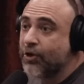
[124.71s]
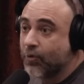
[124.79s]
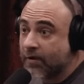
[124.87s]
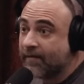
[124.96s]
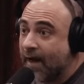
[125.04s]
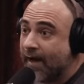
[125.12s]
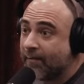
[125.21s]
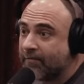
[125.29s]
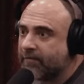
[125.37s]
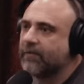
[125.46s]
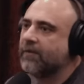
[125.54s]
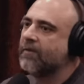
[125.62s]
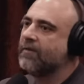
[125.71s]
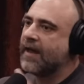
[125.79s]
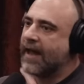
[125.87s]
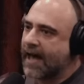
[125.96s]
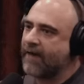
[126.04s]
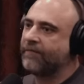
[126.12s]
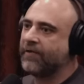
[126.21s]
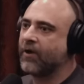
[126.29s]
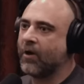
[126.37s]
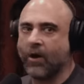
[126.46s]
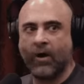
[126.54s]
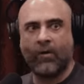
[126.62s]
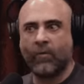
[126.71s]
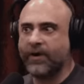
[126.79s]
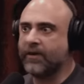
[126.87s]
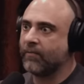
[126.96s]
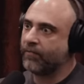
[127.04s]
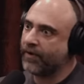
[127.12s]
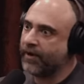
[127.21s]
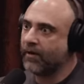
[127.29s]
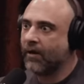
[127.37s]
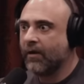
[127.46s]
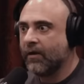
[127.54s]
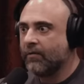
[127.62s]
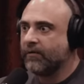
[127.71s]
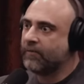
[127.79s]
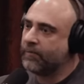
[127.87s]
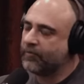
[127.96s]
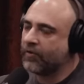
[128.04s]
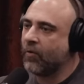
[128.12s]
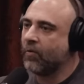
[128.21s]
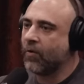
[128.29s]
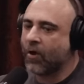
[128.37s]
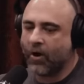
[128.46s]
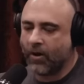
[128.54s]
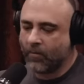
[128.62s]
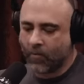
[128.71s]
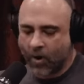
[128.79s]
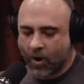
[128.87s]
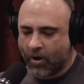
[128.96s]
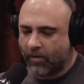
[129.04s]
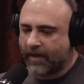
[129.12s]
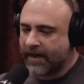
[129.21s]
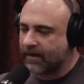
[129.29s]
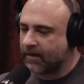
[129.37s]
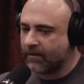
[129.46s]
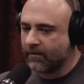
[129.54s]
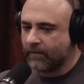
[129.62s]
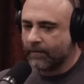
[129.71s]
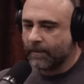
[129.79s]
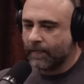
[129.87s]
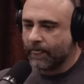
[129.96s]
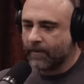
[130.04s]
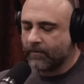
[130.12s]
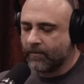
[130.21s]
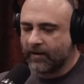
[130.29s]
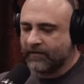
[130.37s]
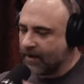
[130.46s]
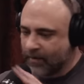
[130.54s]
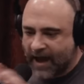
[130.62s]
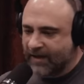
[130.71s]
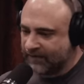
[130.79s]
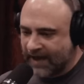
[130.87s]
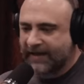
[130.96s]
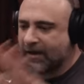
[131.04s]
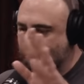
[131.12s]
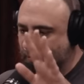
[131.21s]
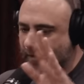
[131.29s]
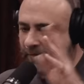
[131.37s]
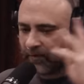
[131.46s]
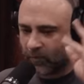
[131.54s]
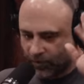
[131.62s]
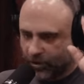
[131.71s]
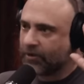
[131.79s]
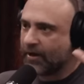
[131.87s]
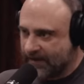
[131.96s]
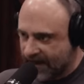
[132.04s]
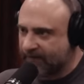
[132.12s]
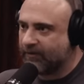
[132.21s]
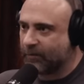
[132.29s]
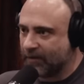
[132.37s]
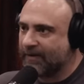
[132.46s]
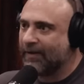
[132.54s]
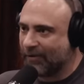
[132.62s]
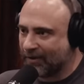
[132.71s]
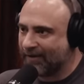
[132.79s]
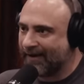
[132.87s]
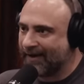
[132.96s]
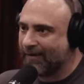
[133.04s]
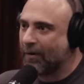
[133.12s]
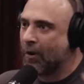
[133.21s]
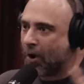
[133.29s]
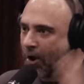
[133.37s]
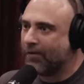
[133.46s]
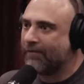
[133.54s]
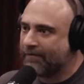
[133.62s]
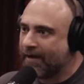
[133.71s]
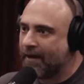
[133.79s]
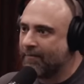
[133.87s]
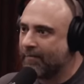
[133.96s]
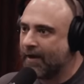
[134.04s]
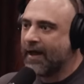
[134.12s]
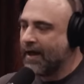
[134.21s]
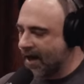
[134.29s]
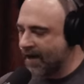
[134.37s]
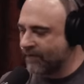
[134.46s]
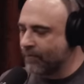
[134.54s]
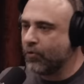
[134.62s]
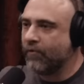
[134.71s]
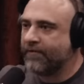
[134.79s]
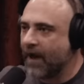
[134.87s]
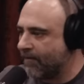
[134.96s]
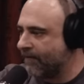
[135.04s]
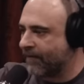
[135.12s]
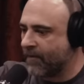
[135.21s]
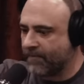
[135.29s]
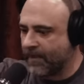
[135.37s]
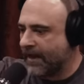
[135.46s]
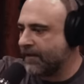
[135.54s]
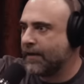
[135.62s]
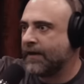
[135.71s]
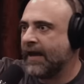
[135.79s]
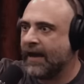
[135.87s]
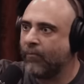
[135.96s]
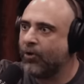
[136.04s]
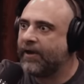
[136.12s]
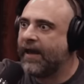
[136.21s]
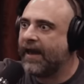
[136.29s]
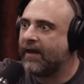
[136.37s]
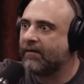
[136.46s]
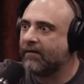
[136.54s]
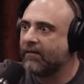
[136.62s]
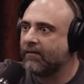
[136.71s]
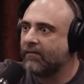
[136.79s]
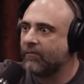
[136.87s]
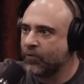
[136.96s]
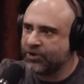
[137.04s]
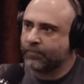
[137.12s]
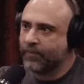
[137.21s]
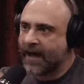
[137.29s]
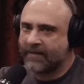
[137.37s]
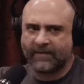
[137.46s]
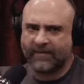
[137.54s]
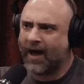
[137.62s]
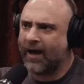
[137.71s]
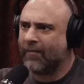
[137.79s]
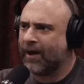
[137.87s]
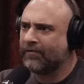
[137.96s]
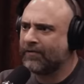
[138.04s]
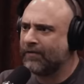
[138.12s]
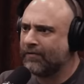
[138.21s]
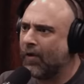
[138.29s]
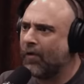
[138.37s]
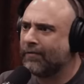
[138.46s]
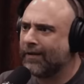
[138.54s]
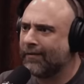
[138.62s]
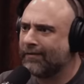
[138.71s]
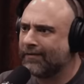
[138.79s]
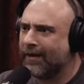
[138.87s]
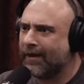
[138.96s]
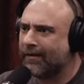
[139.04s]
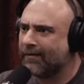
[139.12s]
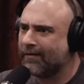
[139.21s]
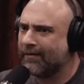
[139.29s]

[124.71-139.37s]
York Times, they have to go. Oh, we need to bring these. So all all like how exactly you put it, the, you could guess what they look like. All of them have moved up from like the Gamergate which at the time I was an adult and I was like,